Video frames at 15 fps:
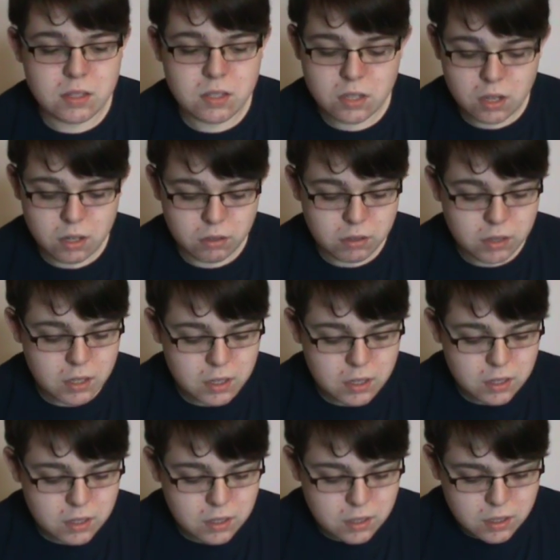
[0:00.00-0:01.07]
So,
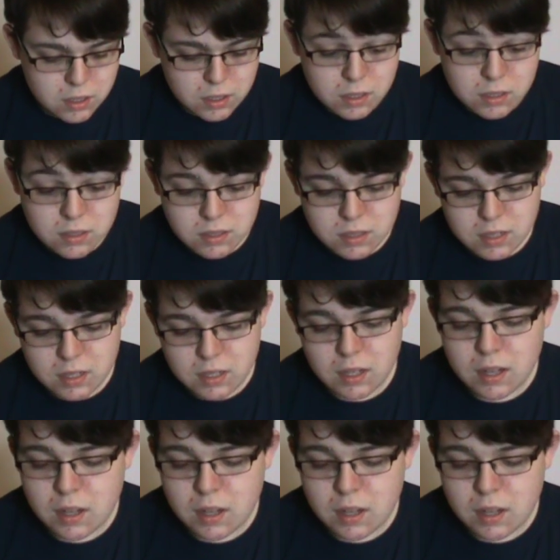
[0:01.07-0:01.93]
BC,